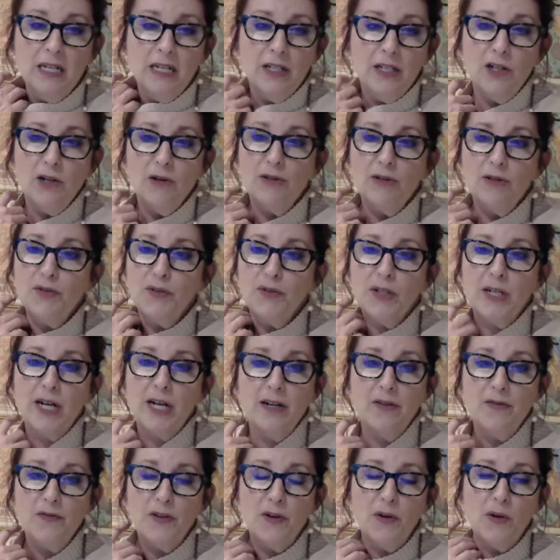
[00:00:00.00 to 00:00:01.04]
you know, was for
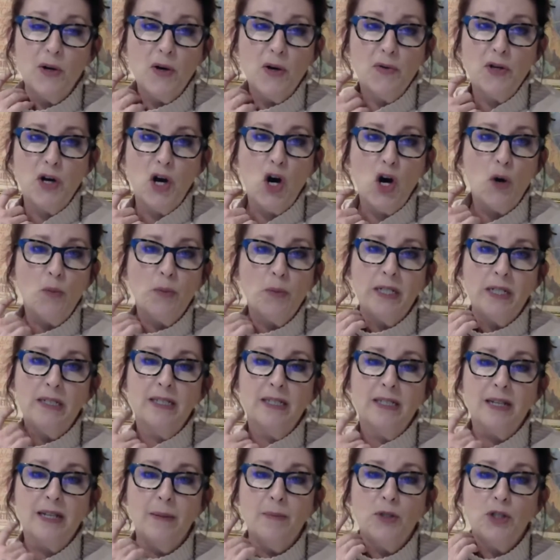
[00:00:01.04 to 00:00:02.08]
kind of their own home
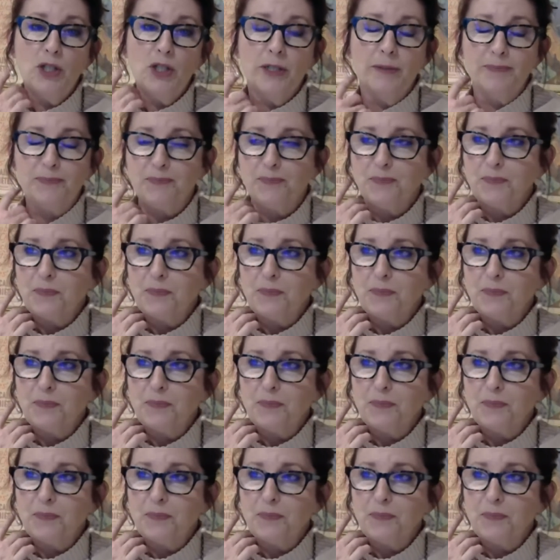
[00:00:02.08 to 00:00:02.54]
consumption.